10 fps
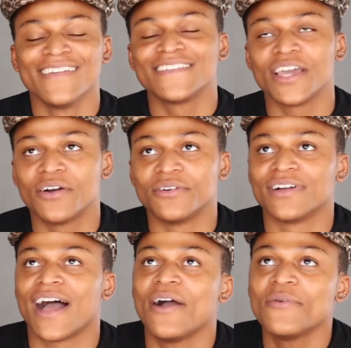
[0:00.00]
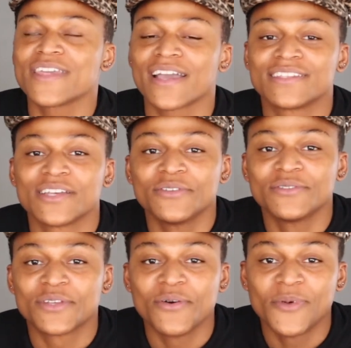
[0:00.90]
Yo, I wish I could tell you
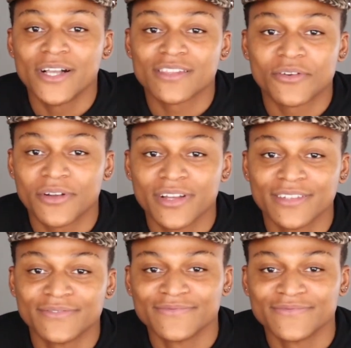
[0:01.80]
so much, Korri.